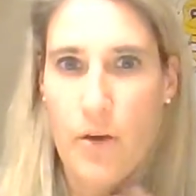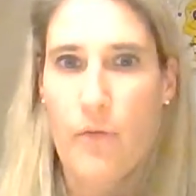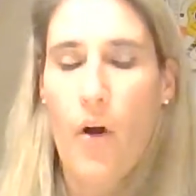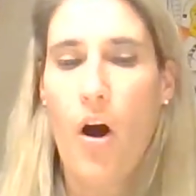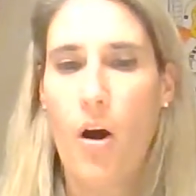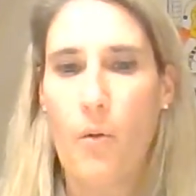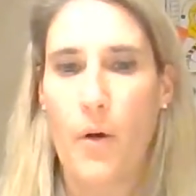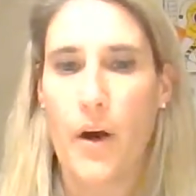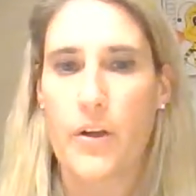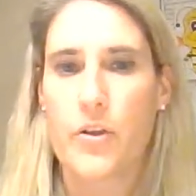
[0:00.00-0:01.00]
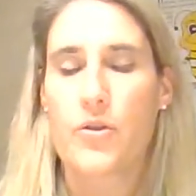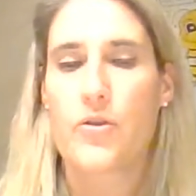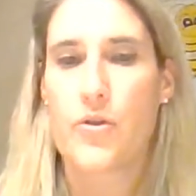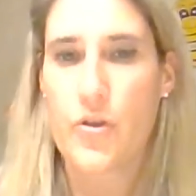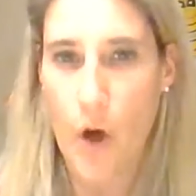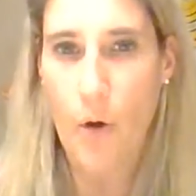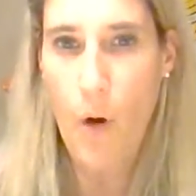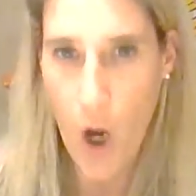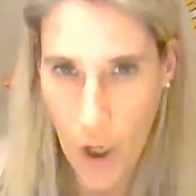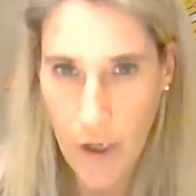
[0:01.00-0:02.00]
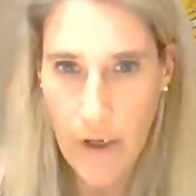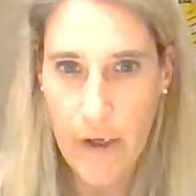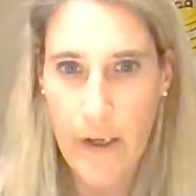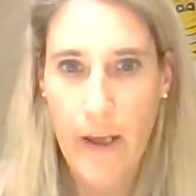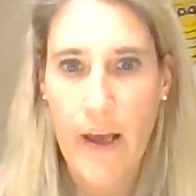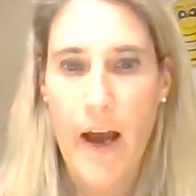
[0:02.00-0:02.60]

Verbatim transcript: You've all worked so hard